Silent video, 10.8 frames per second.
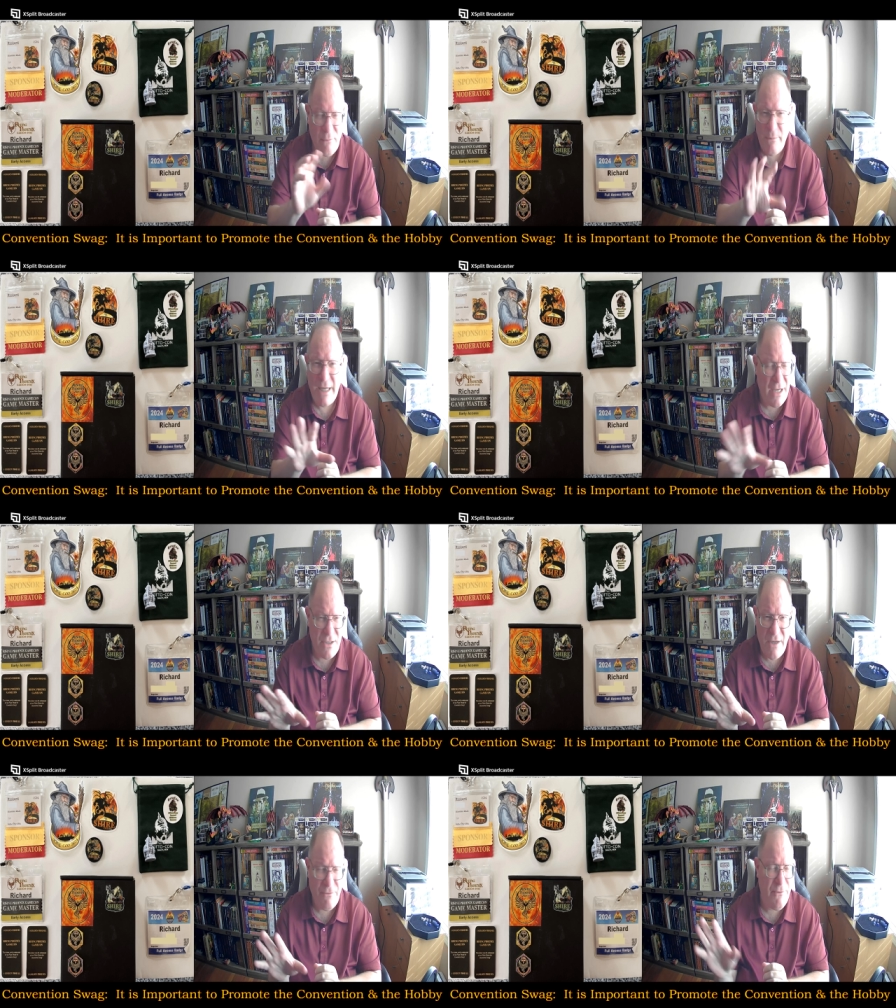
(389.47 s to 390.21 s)
We got
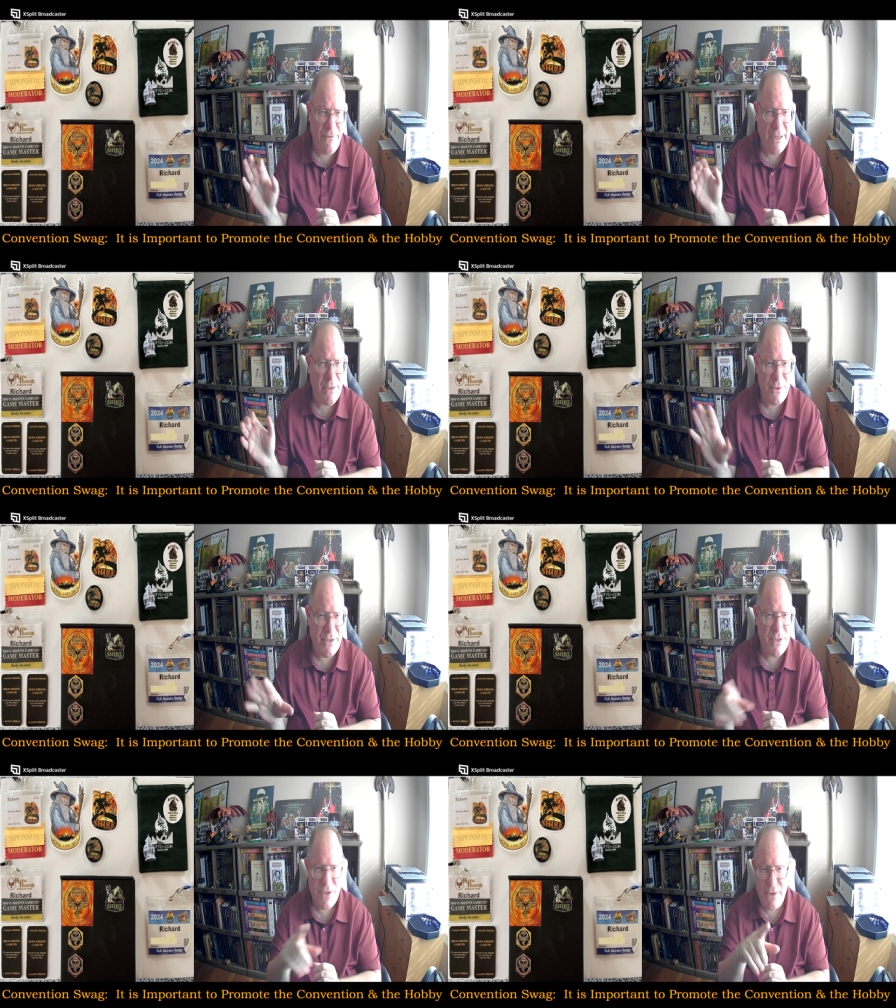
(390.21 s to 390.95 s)
different figures
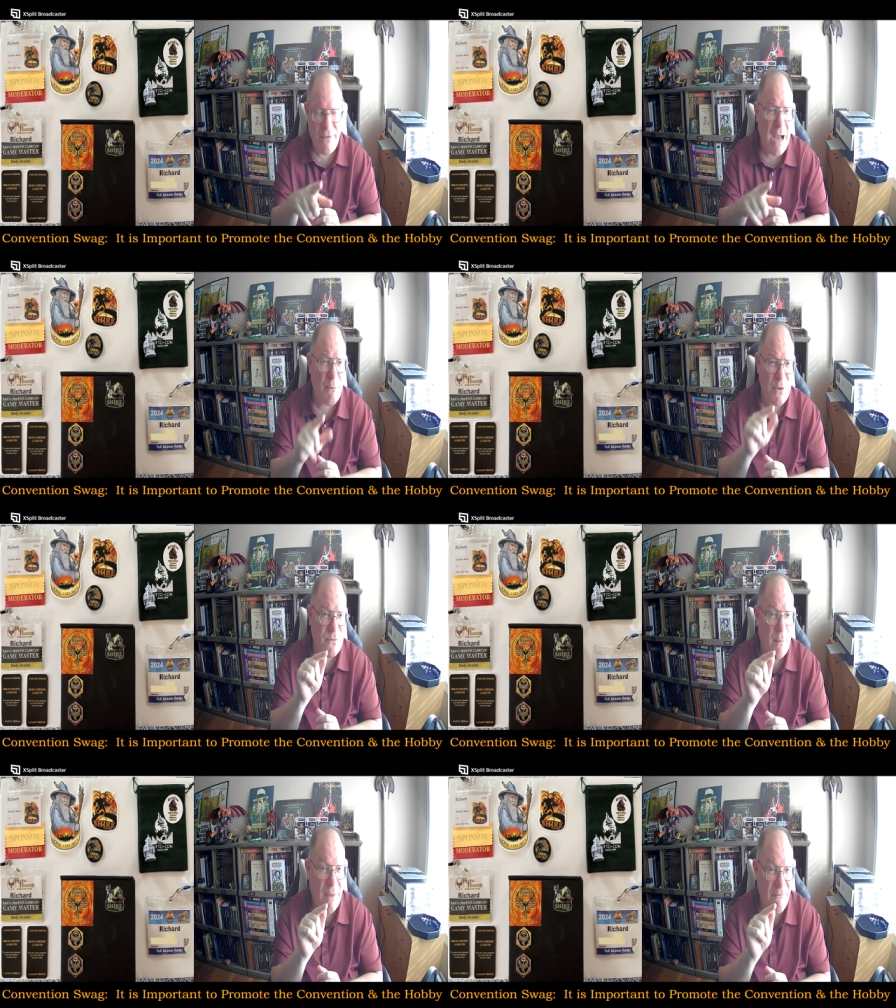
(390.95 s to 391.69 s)
this year. That was
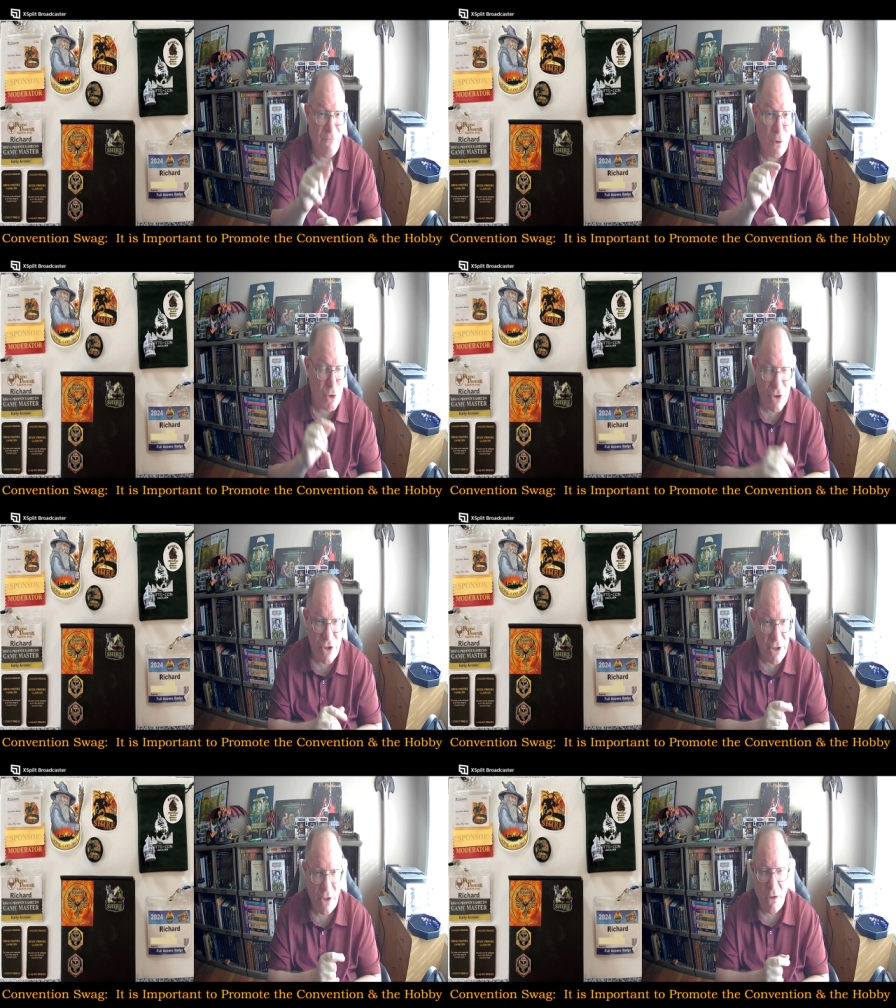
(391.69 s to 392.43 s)
from the first
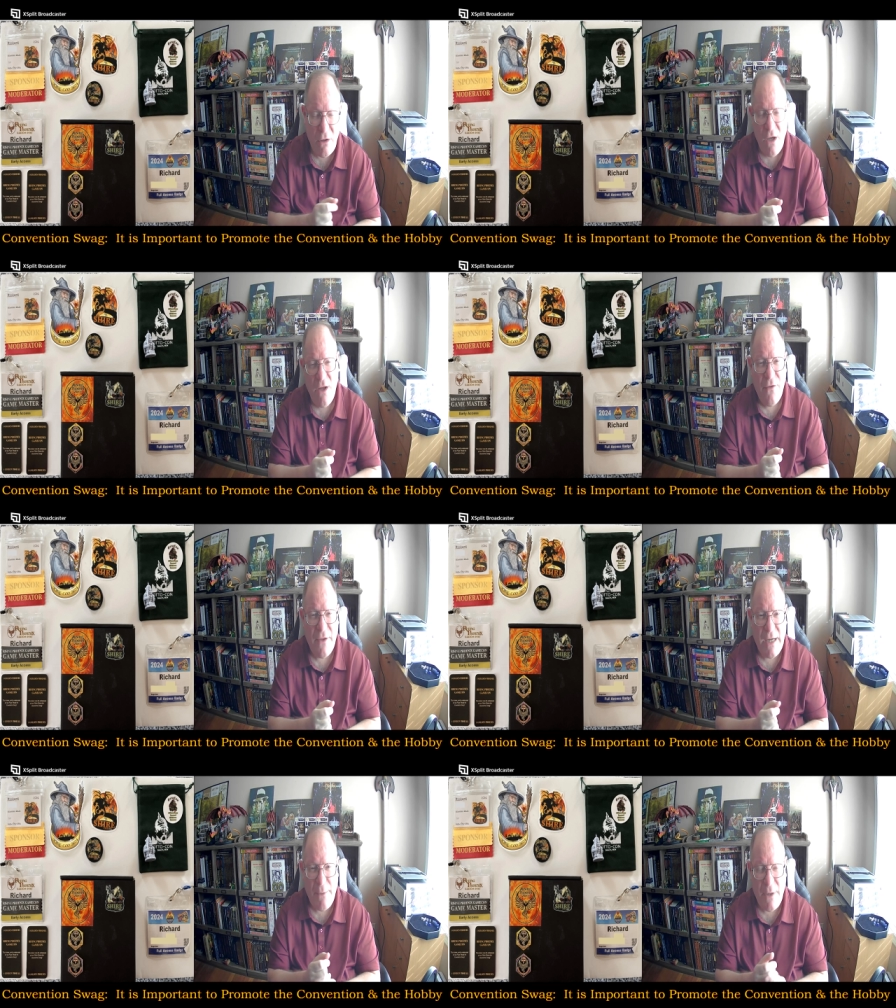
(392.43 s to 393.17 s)
year
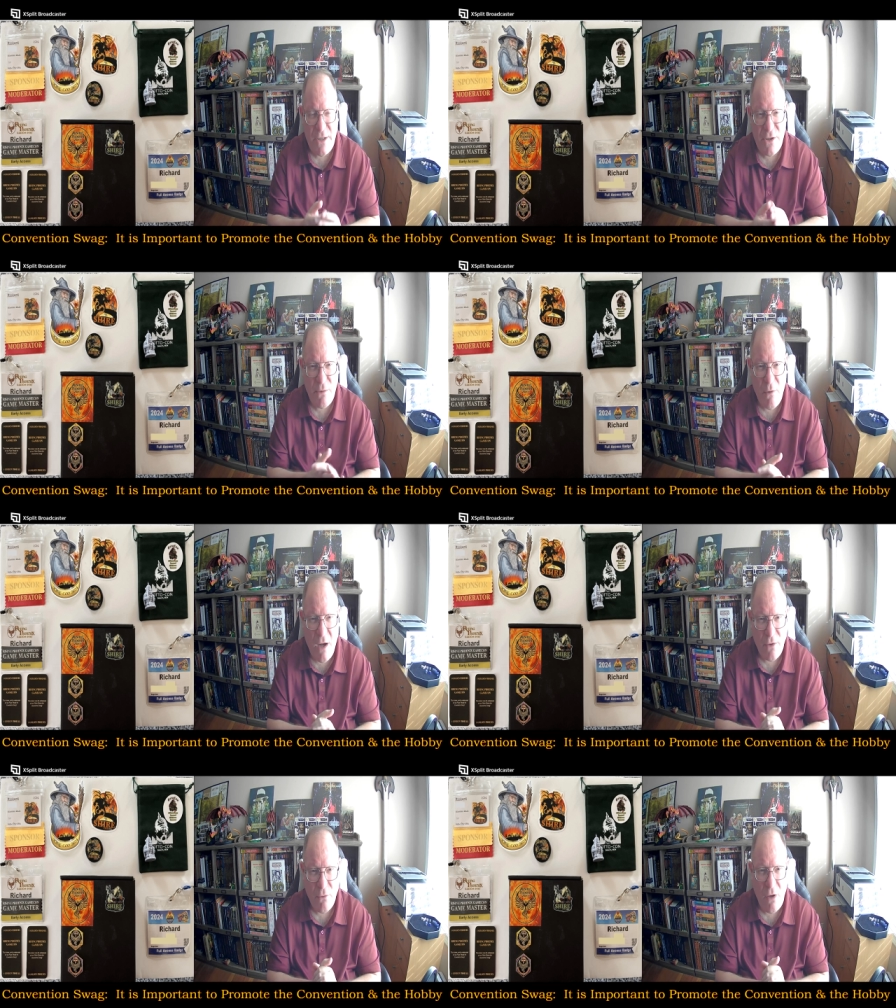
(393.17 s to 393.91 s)
that I went to
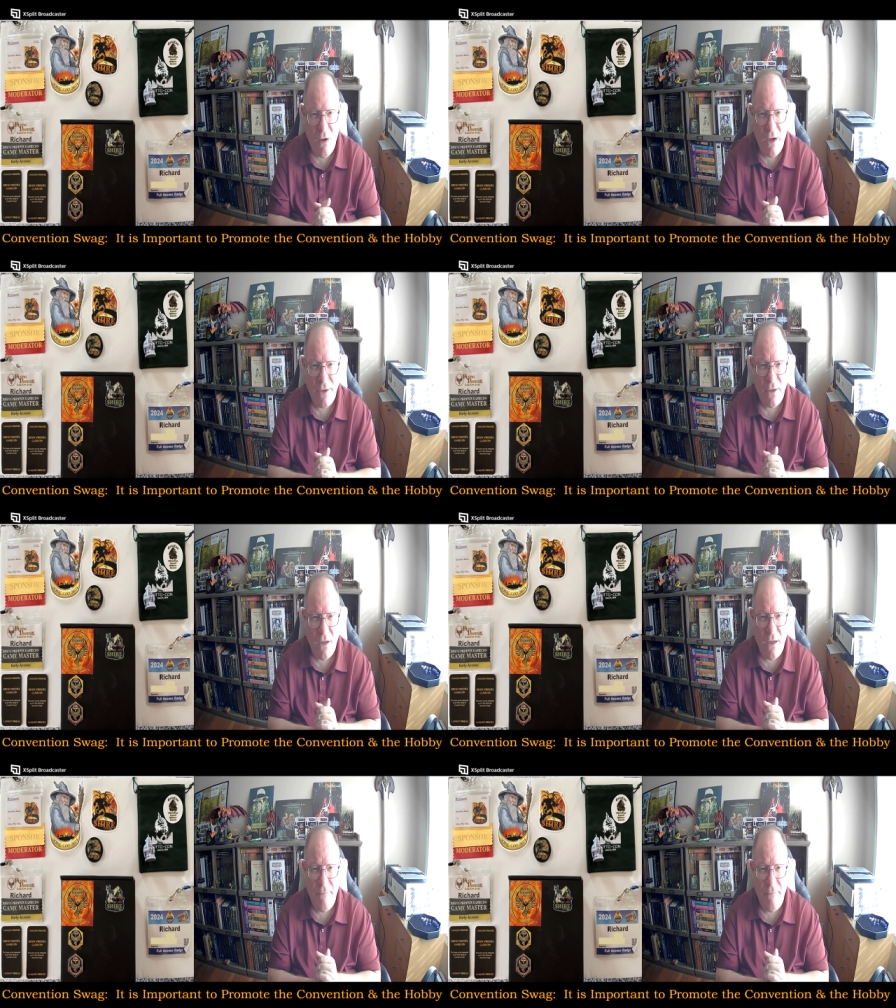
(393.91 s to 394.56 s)
AutoCon,